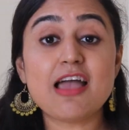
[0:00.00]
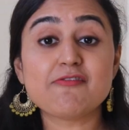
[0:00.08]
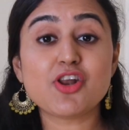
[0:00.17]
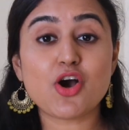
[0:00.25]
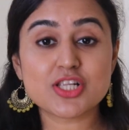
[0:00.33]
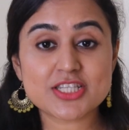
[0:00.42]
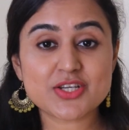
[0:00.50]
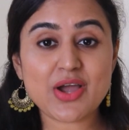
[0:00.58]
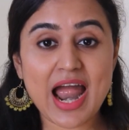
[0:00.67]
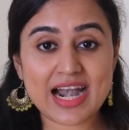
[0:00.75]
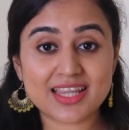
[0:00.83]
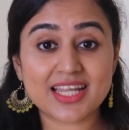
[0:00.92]
I will also
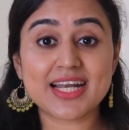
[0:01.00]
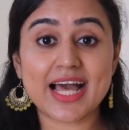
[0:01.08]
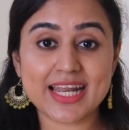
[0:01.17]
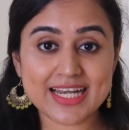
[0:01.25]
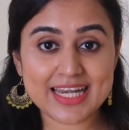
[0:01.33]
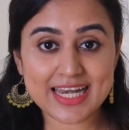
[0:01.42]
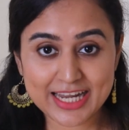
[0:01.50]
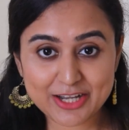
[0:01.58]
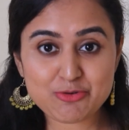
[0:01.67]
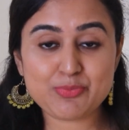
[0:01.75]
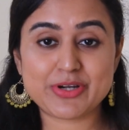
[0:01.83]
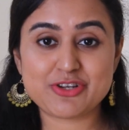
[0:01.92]
add the direct
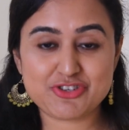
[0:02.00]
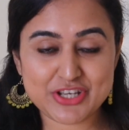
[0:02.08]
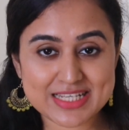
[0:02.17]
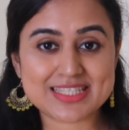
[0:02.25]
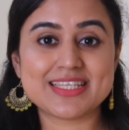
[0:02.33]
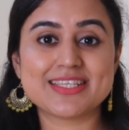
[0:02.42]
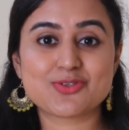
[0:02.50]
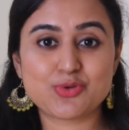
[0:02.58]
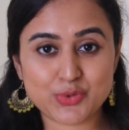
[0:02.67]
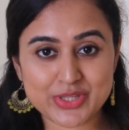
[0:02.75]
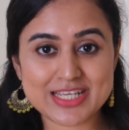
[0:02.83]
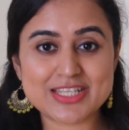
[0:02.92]
link to purchase these
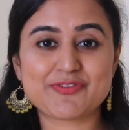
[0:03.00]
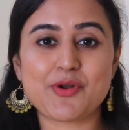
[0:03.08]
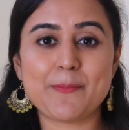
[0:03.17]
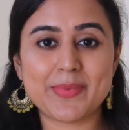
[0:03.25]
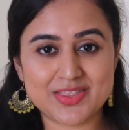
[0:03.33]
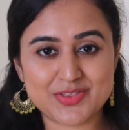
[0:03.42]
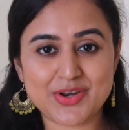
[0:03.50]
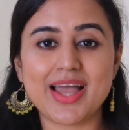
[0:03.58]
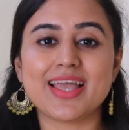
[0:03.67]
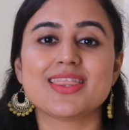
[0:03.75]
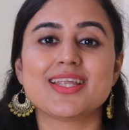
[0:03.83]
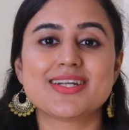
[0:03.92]
kurtis from
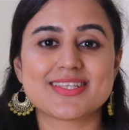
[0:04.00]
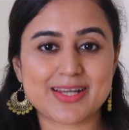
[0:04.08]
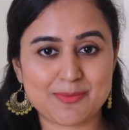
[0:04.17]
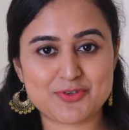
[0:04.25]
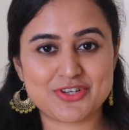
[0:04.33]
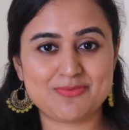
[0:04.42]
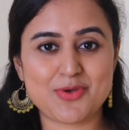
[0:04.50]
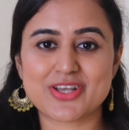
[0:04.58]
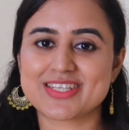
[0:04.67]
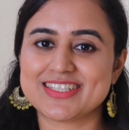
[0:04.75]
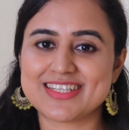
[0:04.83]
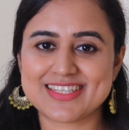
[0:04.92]
Myntra in the description
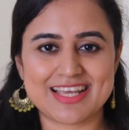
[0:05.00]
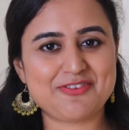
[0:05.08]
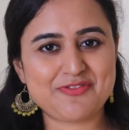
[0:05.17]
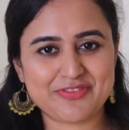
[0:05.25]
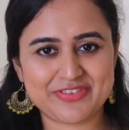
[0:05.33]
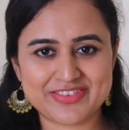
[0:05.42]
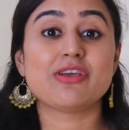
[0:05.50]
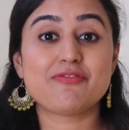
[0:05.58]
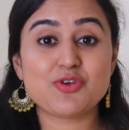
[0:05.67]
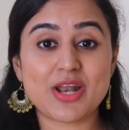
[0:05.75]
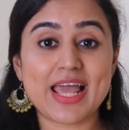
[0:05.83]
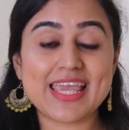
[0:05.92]
box itself. If
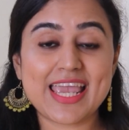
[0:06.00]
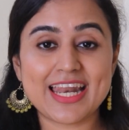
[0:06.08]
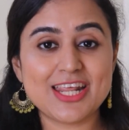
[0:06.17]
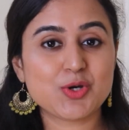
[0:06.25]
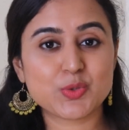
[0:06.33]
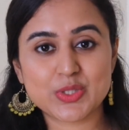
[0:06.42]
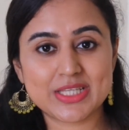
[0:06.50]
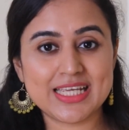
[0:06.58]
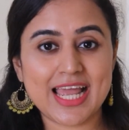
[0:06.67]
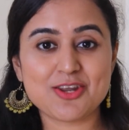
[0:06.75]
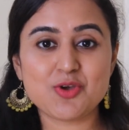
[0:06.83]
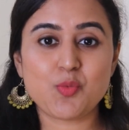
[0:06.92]
you like any kurti
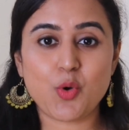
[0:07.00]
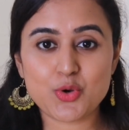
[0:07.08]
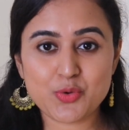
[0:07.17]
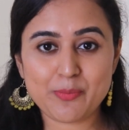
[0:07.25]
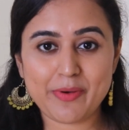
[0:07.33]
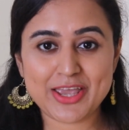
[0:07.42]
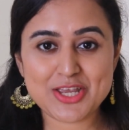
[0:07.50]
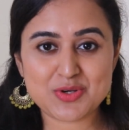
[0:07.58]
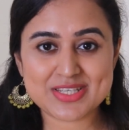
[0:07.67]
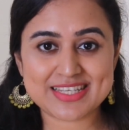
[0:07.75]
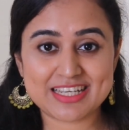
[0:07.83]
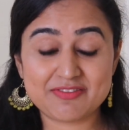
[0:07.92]
and you want to buy
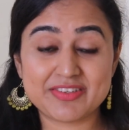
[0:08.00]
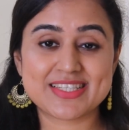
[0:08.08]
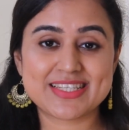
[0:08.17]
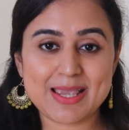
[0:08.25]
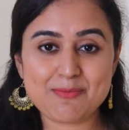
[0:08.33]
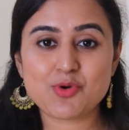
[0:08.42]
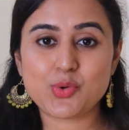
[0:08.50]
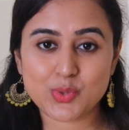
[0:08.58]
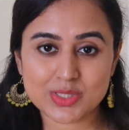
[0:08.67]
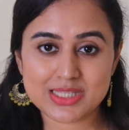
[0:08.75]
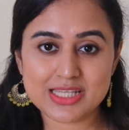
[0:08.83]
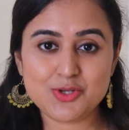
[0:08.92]
yourself the same
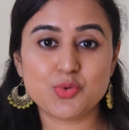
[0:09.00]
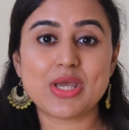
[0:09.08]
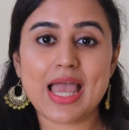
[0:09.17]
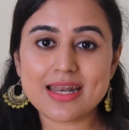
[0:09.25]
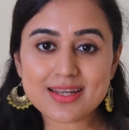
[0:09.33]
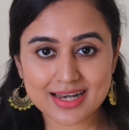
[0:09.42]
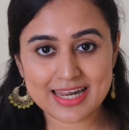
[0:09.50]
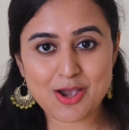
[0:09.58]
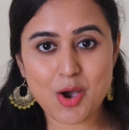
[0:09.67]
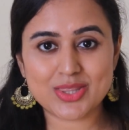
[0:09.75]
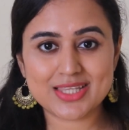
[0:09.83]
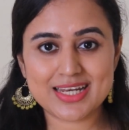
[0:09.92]
kurti, you can
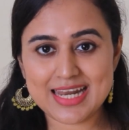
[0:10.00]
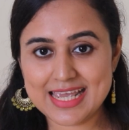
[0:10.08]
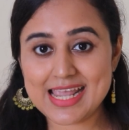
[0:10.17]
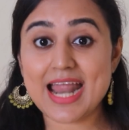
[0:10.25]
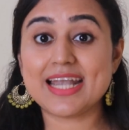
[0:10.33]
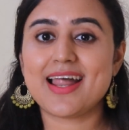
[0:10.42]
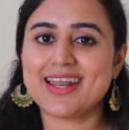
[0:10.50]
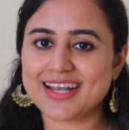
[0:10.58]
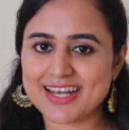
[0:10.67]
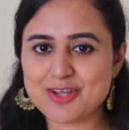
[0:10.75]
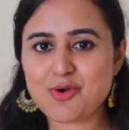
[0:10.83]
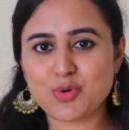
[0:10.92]
click on the link and
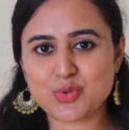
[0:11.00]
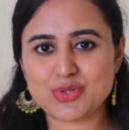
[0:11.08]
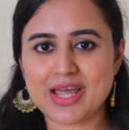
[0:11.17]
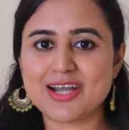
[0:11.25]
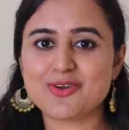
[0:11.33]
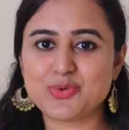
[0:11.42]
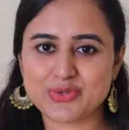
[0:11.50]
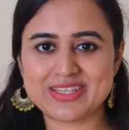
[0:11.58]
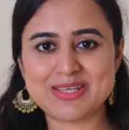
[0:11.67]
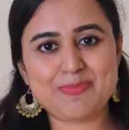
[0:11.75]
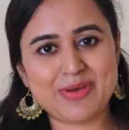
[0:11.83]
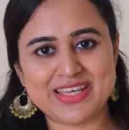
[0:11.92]
directly go to that
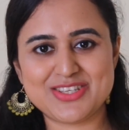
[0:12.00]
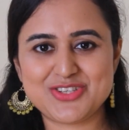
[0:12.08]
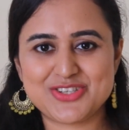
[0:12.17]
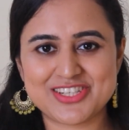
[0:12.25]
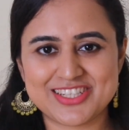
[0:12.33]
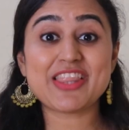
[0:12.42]
kurti page.